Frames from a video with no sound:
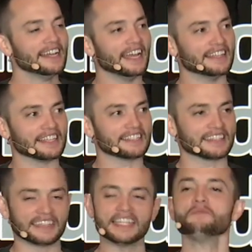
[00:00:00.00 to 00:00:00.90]
and this
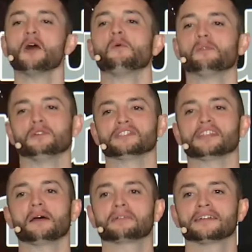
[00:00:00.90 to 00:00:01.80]
limo pulls
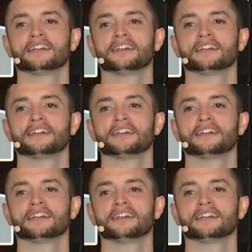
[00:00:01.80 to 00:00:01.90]
up,